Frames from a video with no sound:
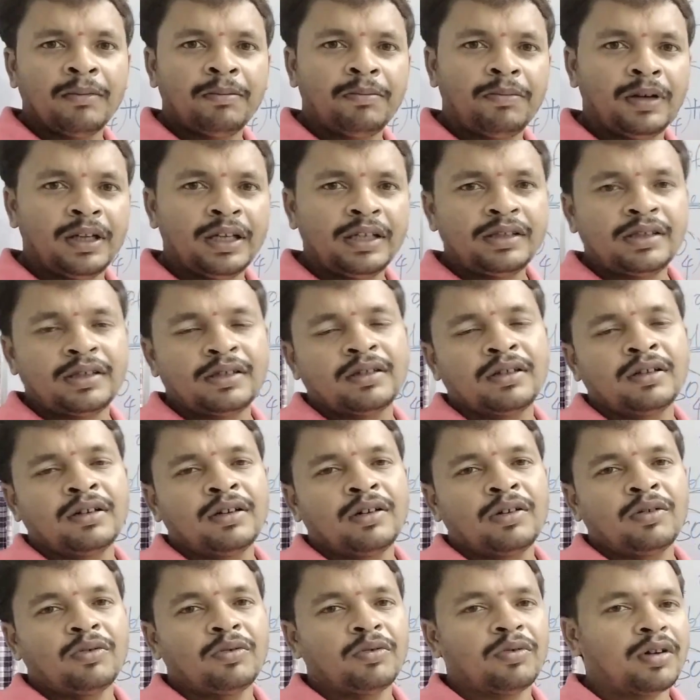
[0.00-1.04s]
Please
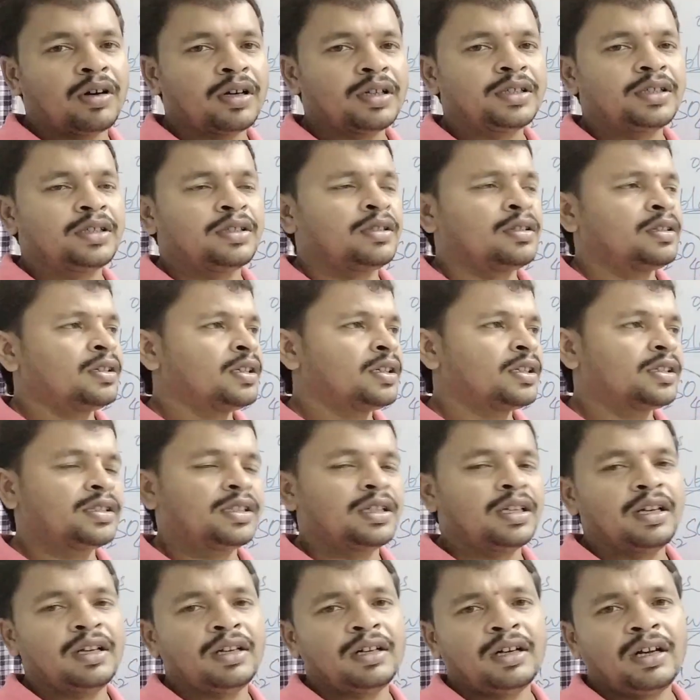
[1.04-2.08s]
watch,
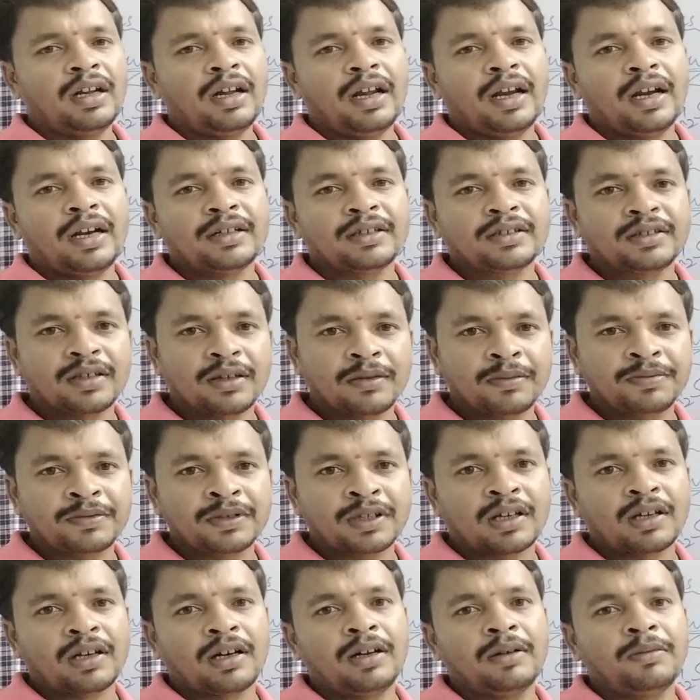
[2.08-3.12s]
share and
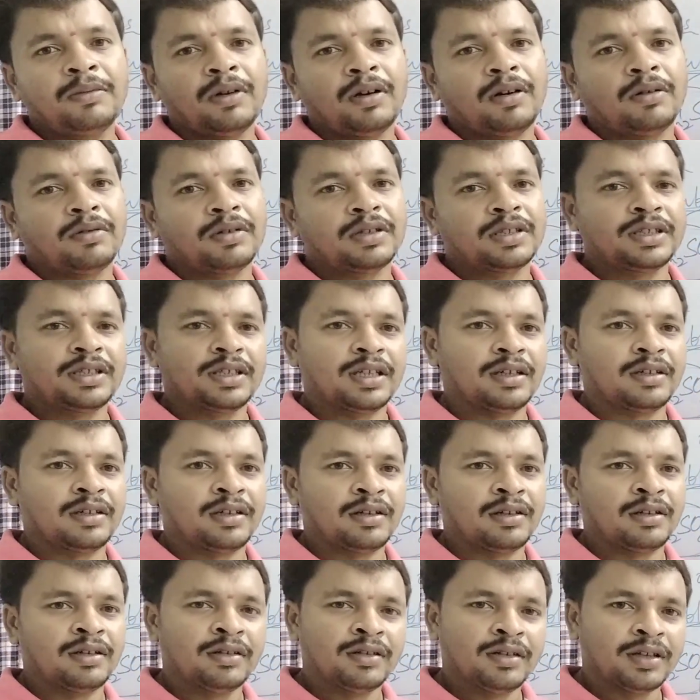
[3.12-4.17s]
subscribe our
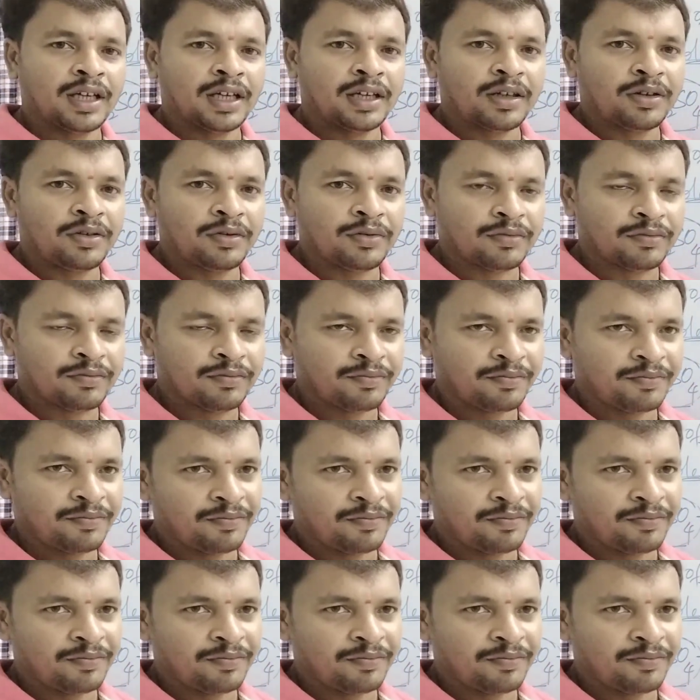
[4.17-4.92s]
channel. Thank you.